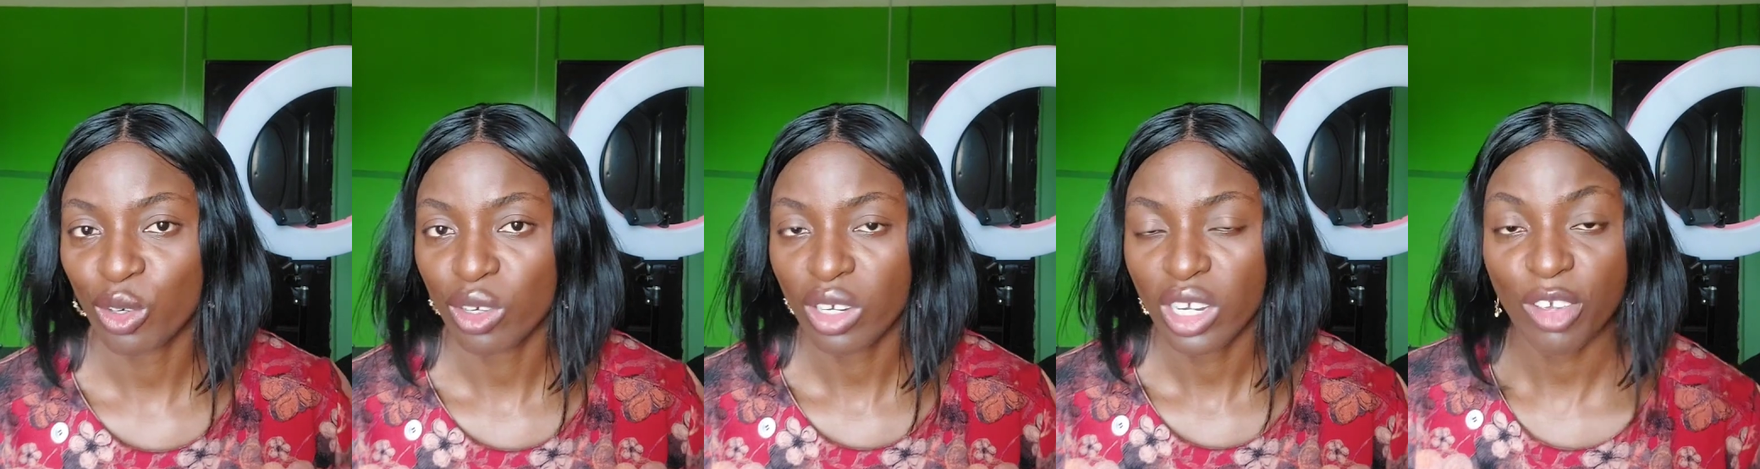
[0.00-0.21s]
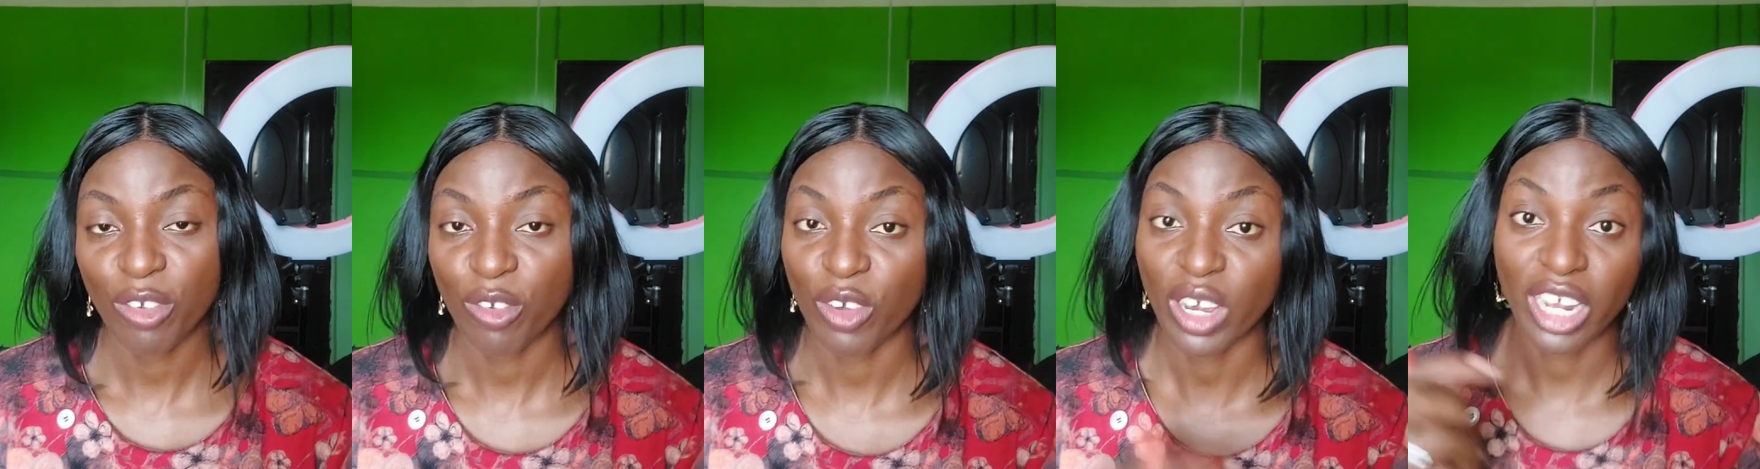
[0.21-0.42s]

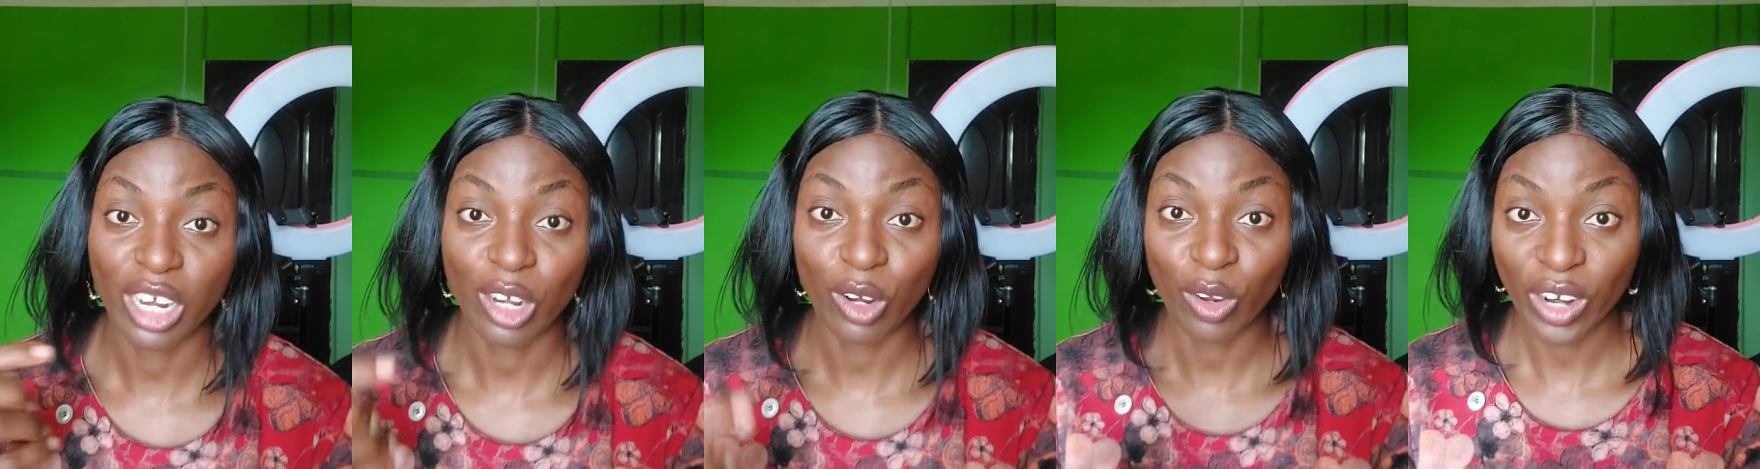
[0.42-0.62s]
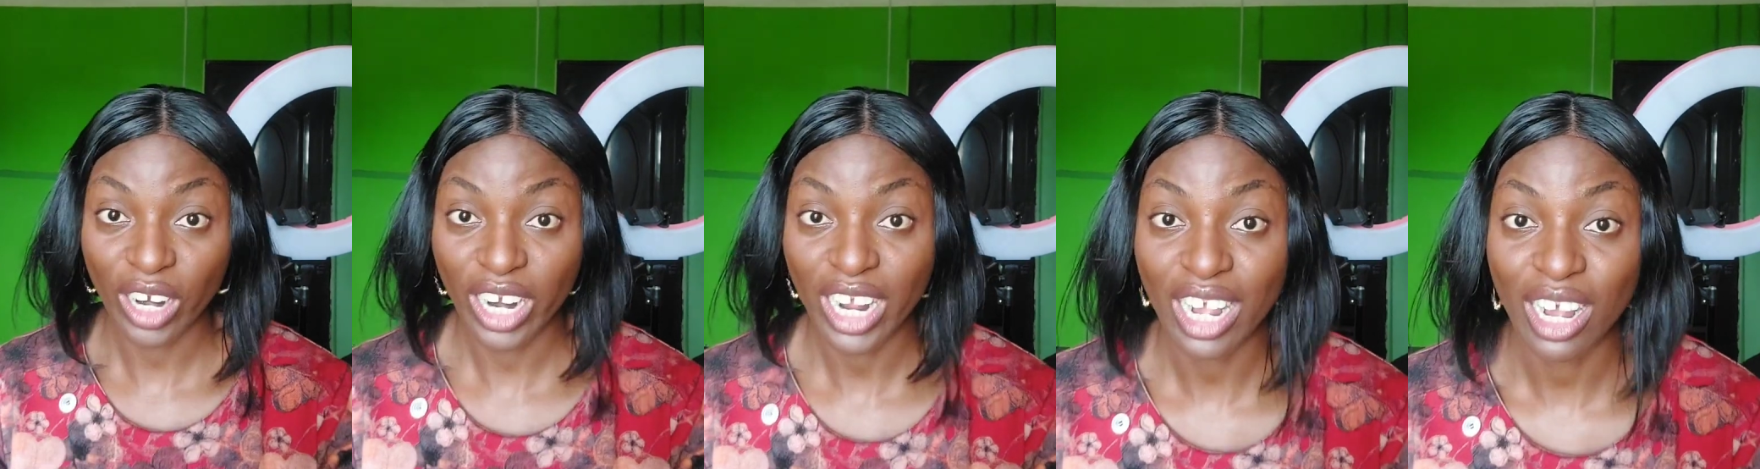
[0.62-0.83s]
if you're a
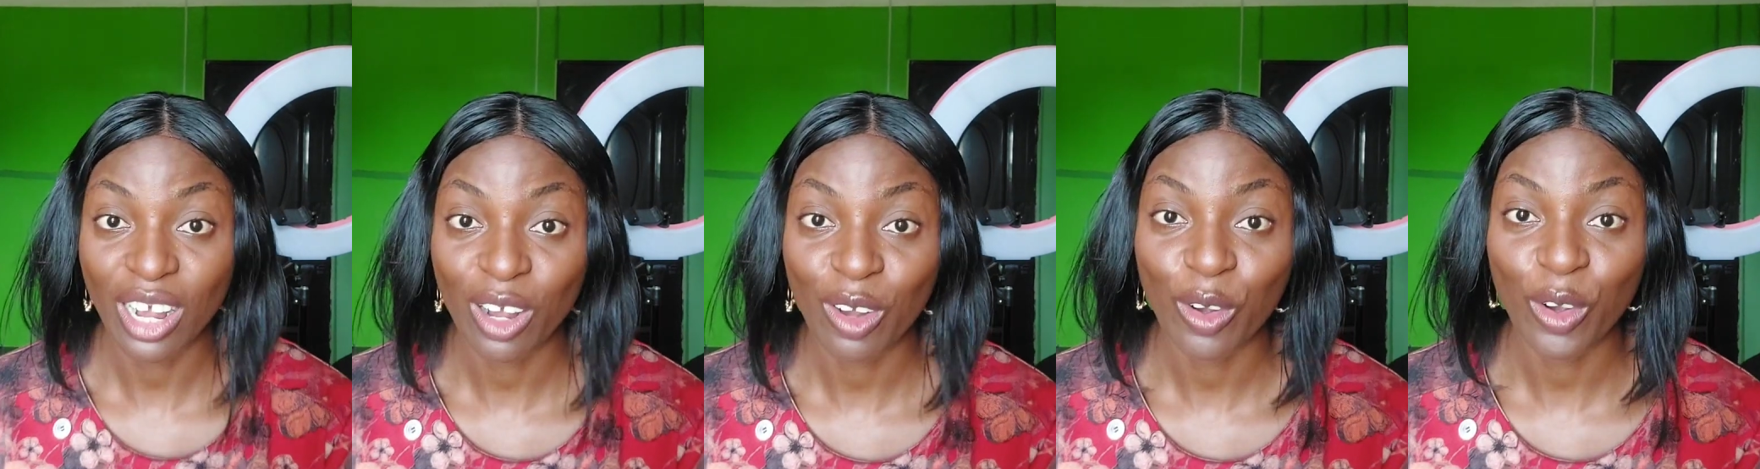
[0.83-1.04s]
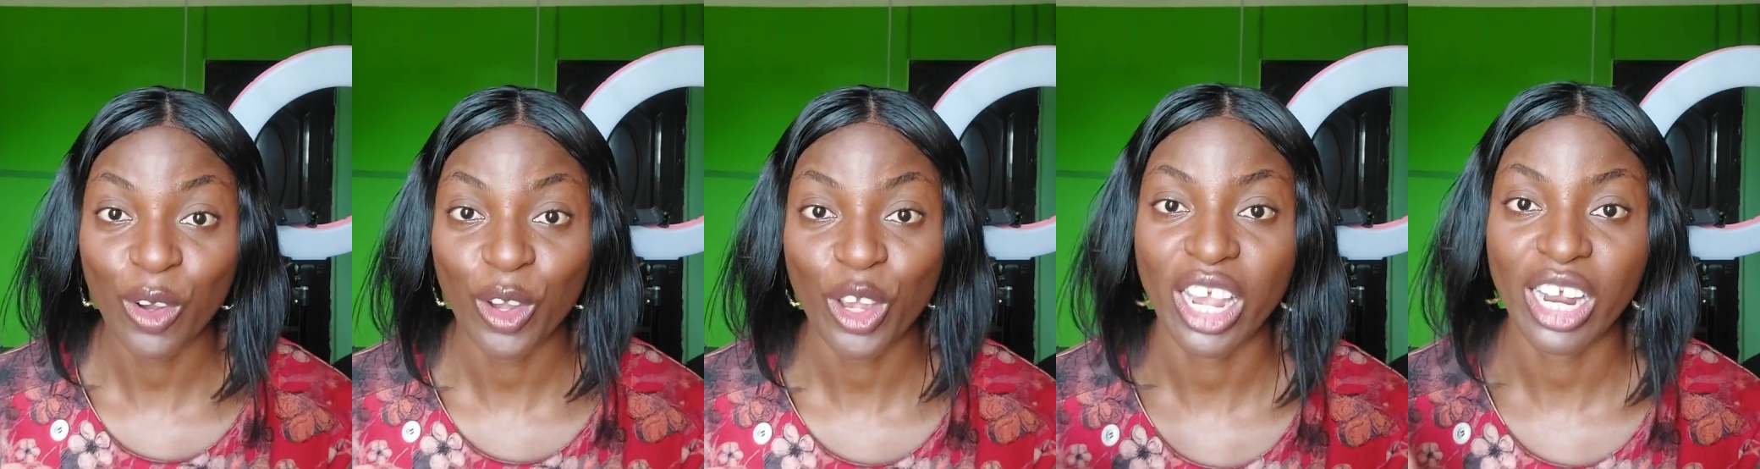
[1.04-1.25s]
lawyer
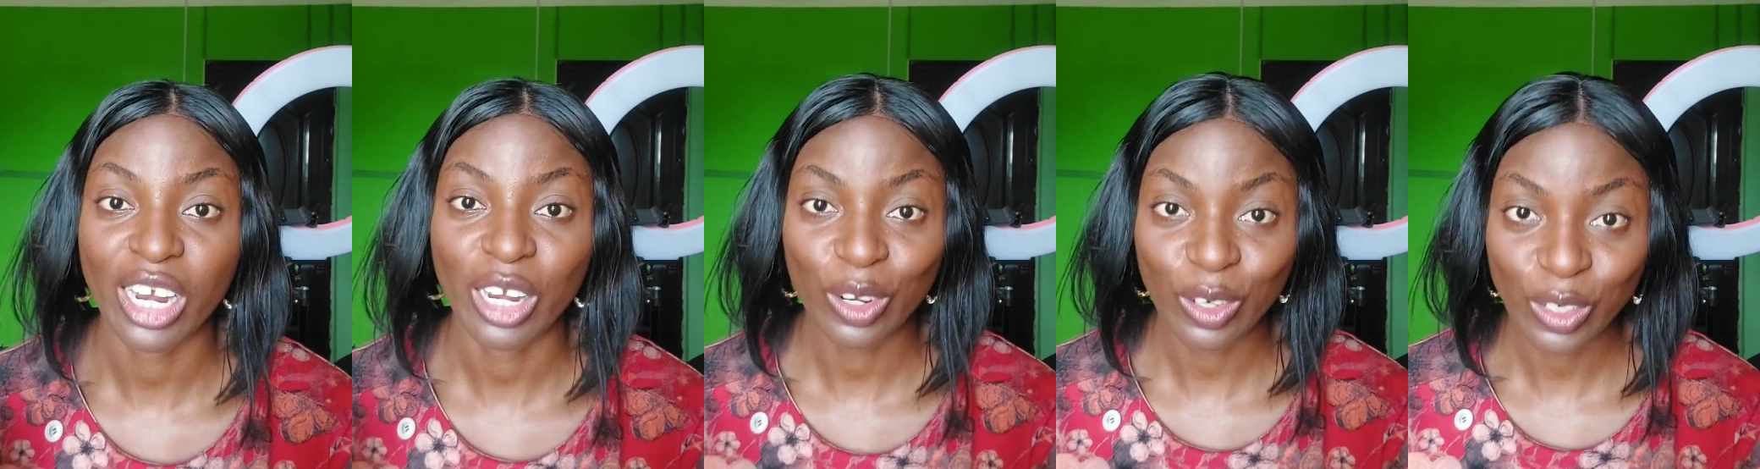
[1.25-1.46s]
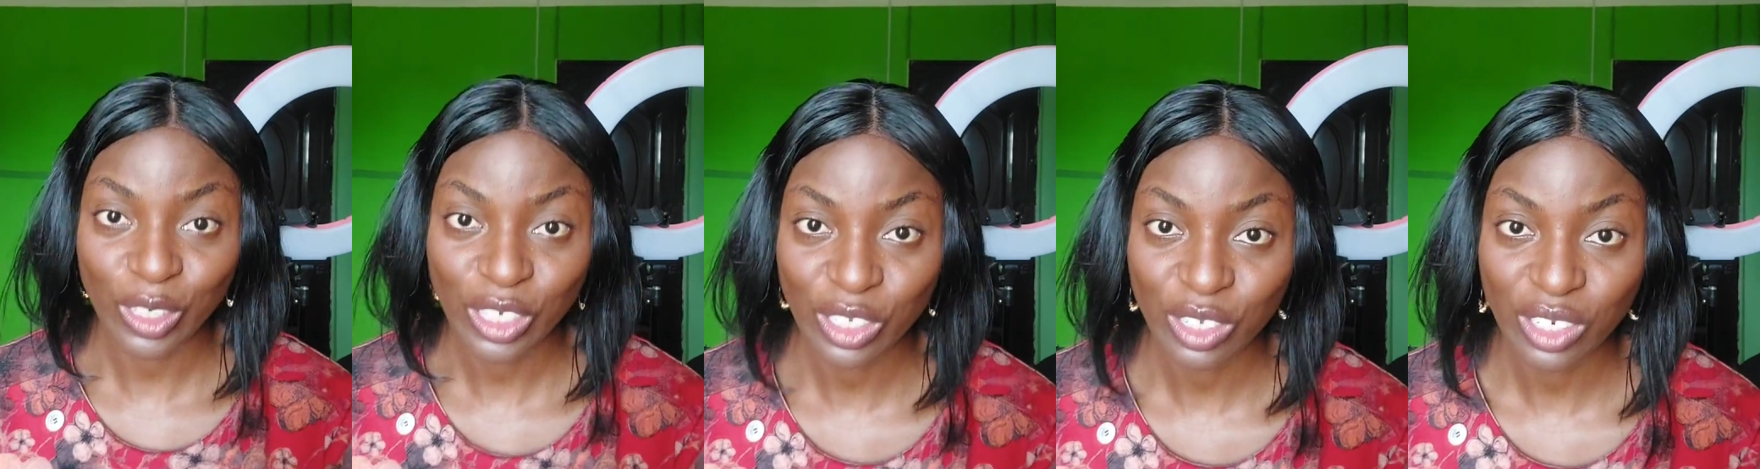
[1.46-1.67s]
or you're a
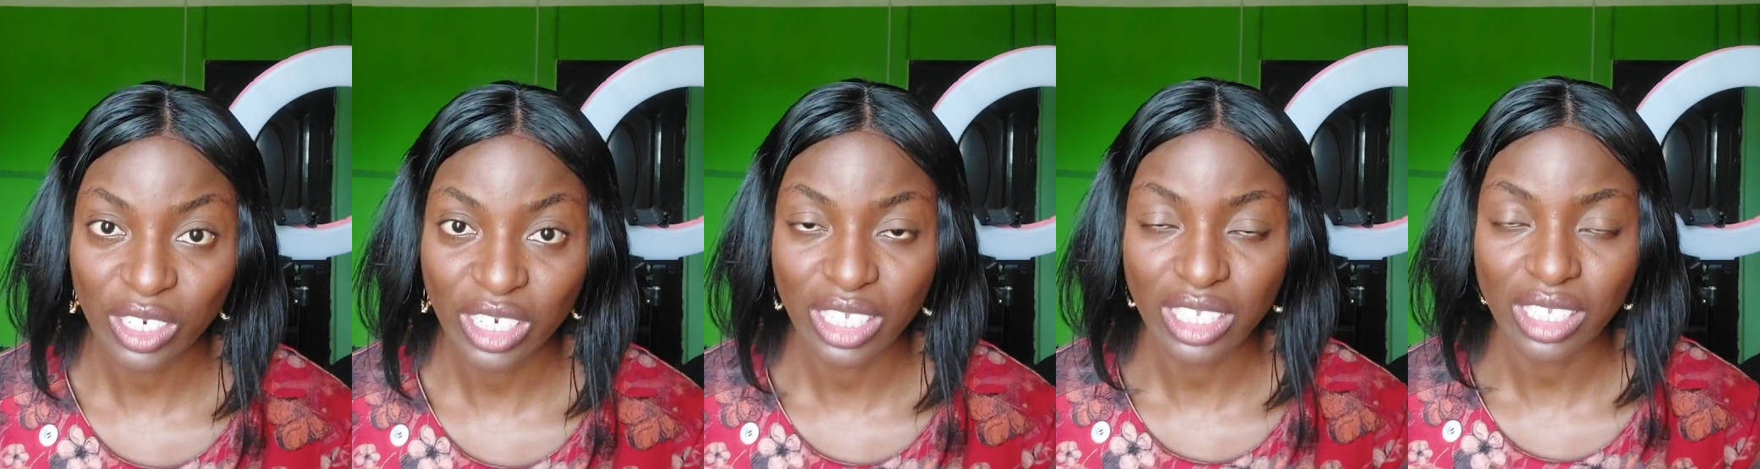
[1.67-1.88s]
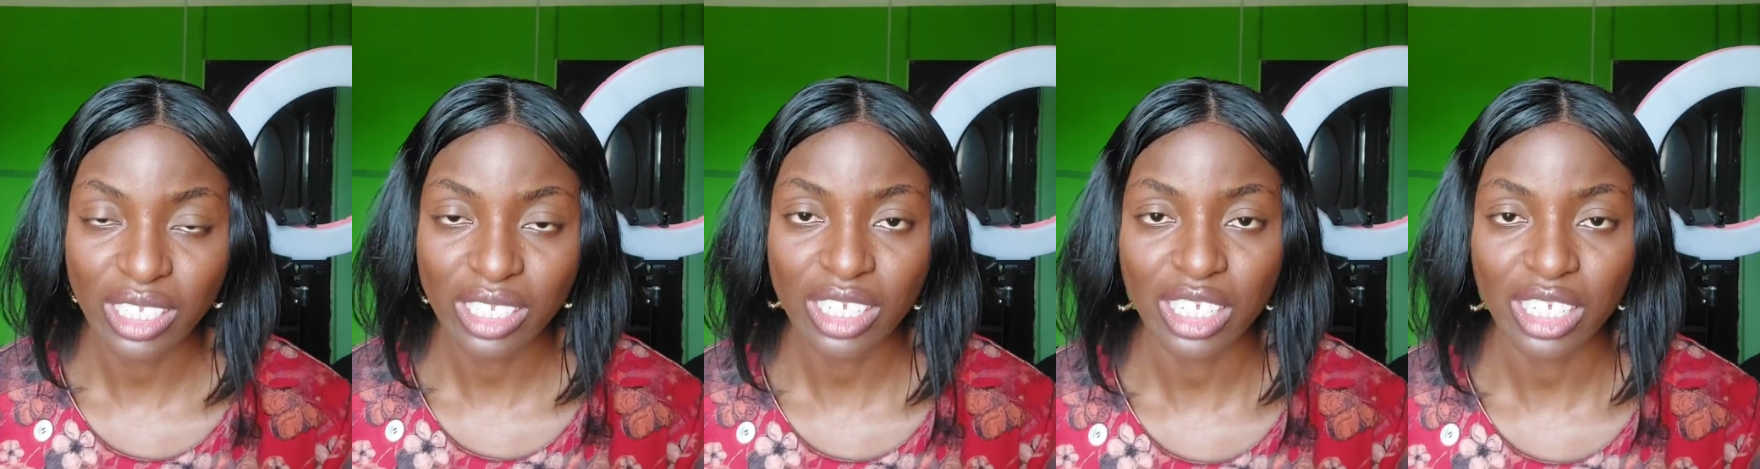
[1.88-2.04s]
law student,